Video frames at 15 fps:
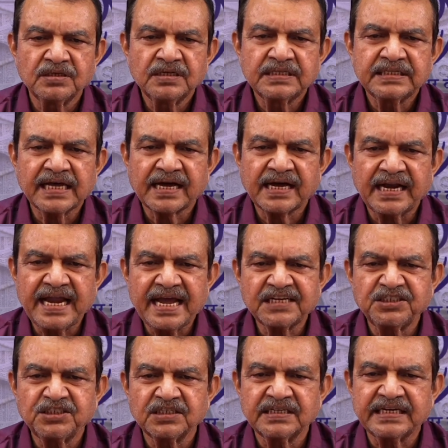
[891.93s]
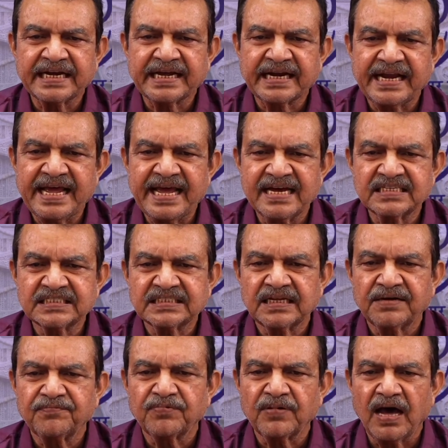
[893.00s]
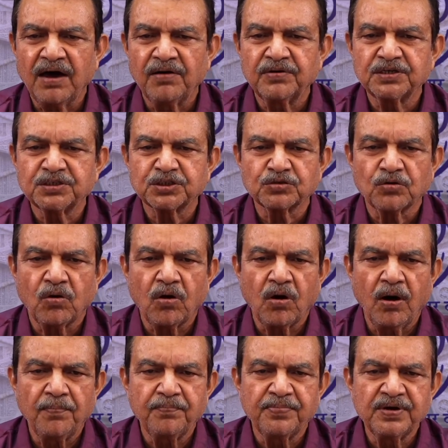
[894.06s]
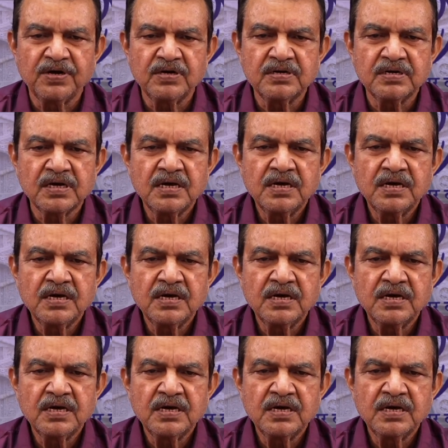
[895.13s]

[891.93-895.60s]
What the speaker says: The collector declares the flowers show open.